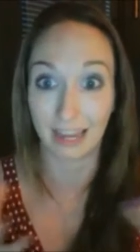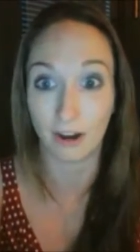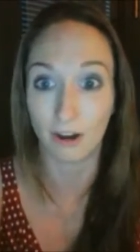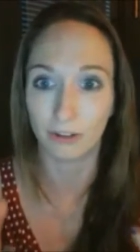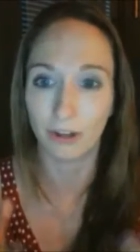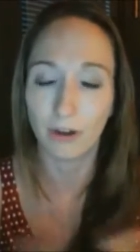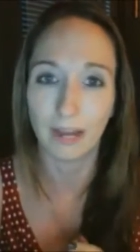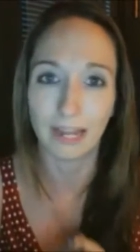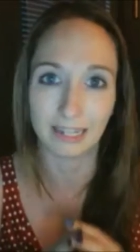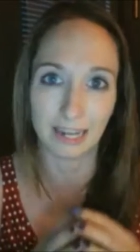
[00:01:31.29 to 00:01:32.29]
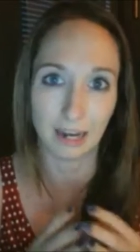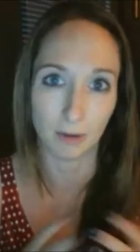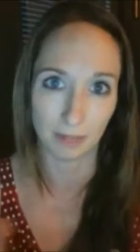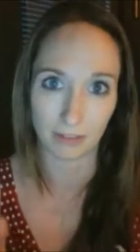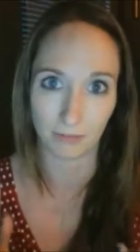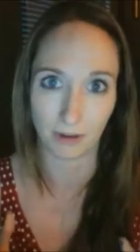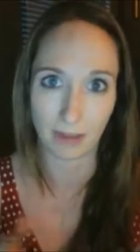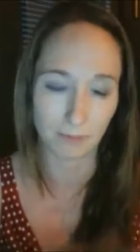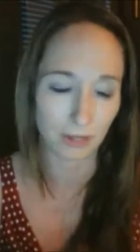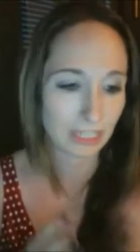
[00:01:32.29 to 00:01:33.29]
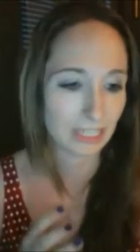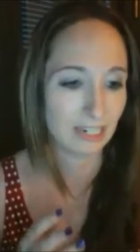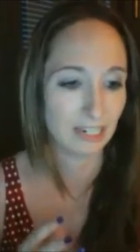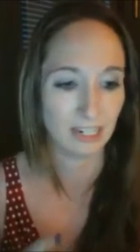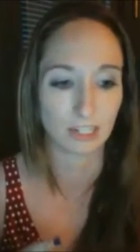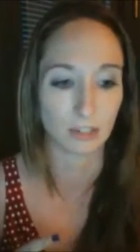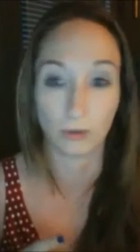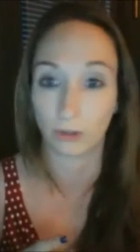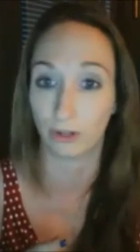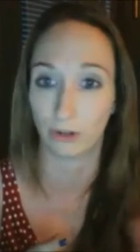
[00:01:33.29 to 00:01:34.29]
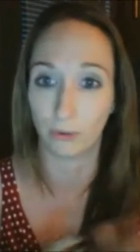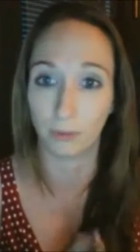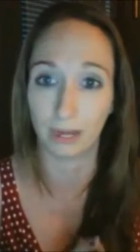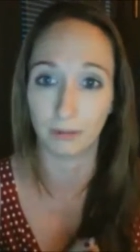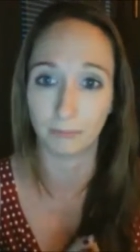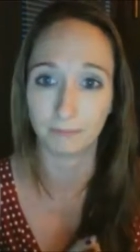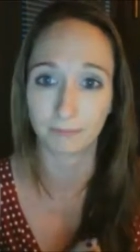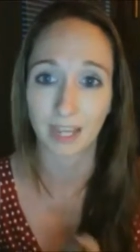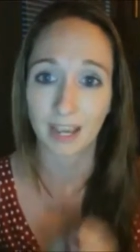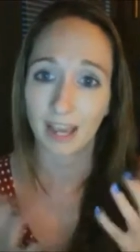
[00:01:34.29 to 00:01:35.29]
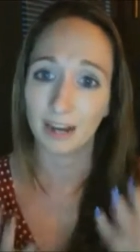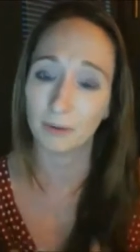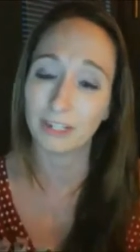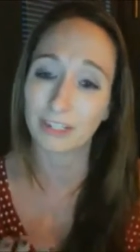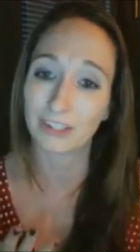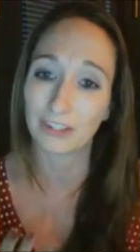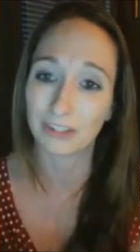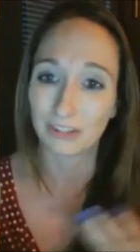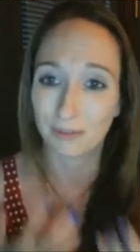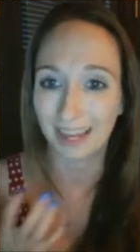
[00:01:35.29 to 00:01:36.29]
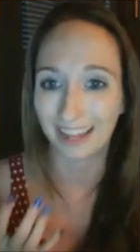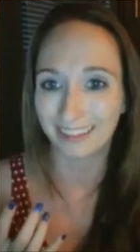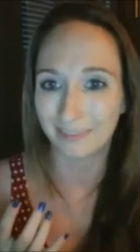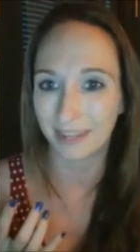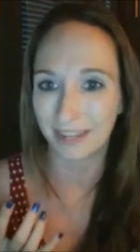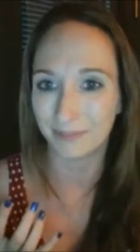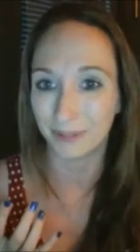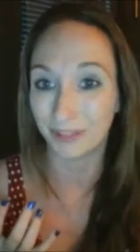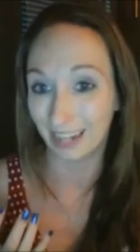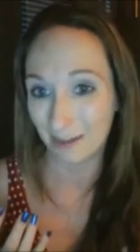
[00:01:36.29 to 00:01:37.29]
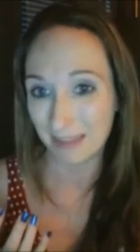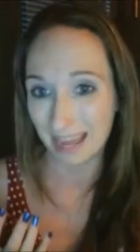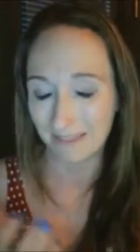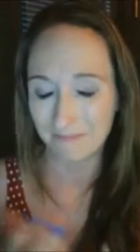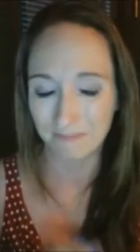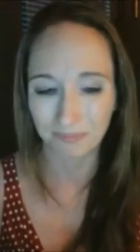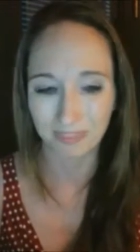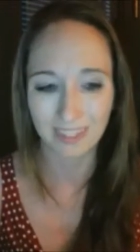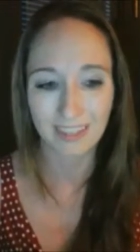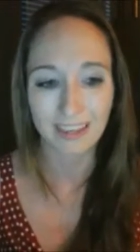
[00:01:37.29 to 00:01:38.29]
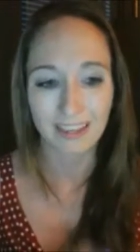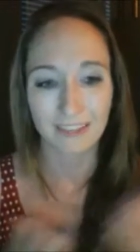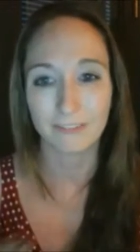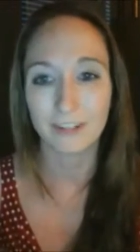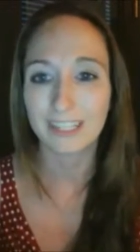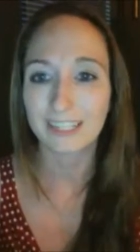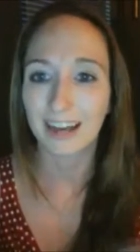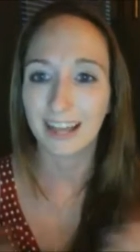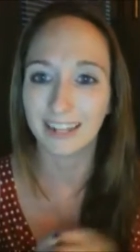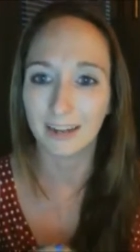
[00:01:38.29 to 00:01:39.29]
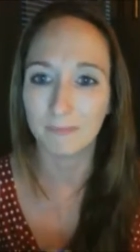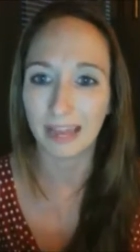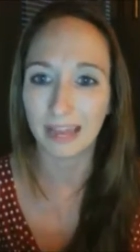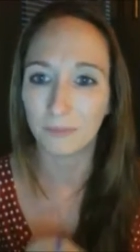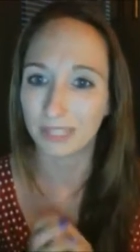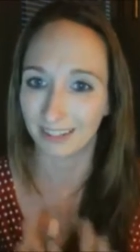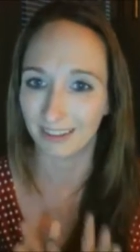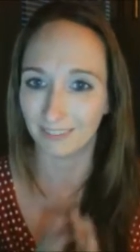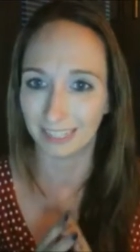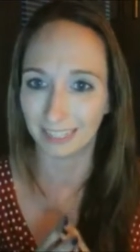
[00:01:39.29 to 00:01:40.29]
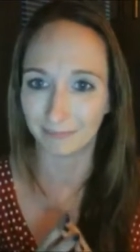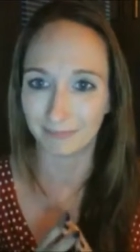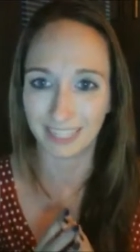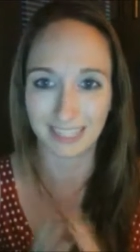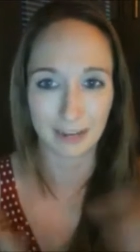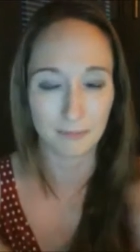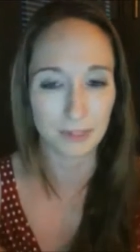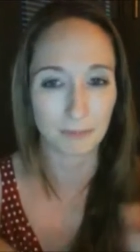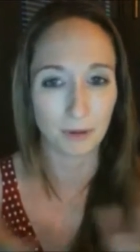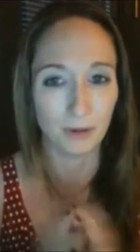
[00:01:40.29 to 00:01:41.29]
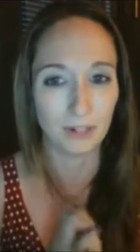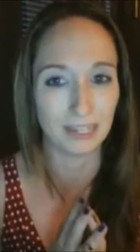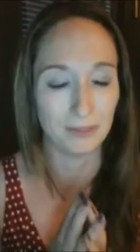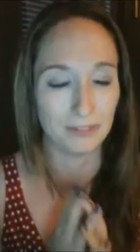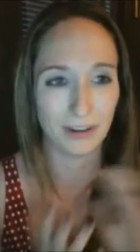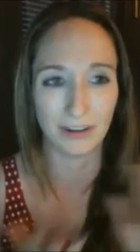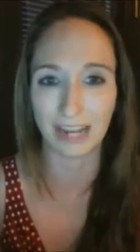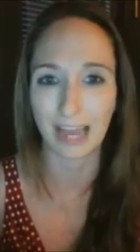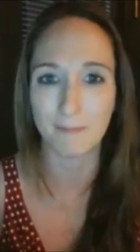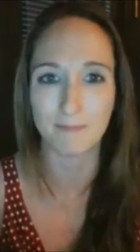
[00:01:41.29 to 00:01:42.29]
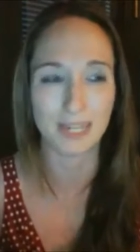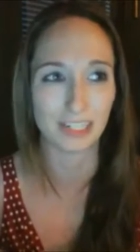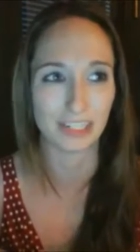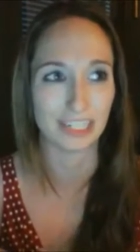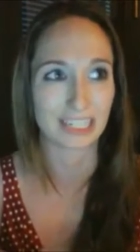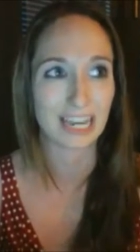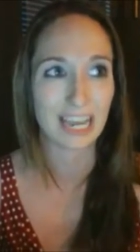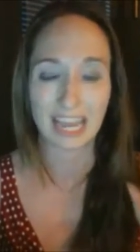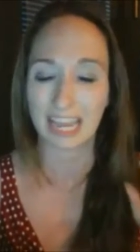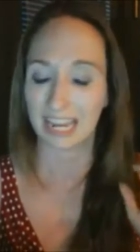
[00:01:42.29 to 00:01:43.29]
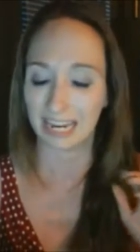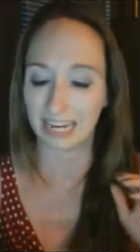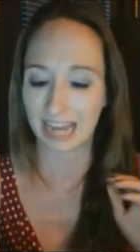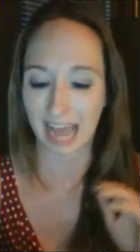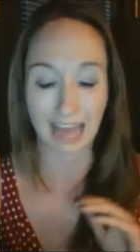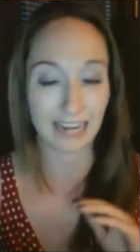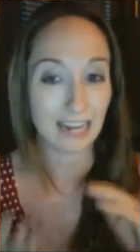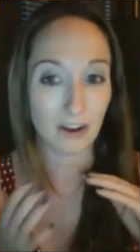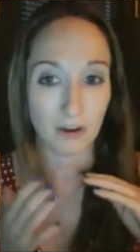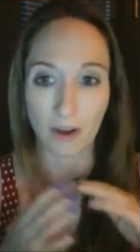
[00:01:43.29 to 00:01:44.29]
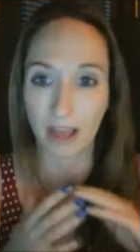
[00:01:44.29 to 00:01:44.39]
then I'll know, and then they'll be the right person and it's all going to go well. And I wanted to talk to you about the people that I met. The first guy that I met was lovely. His name was Paul. He was very ambitious. He had